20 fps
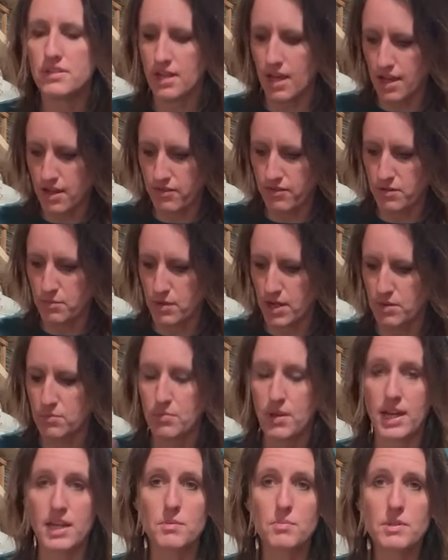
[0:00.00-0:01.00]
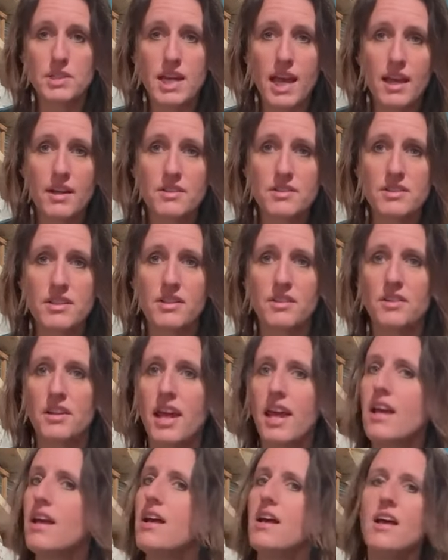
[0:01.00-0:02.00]
I even made baked potatoes the other
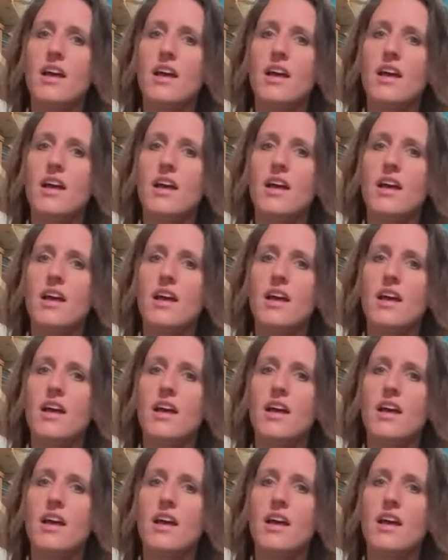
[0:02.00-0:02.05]
day.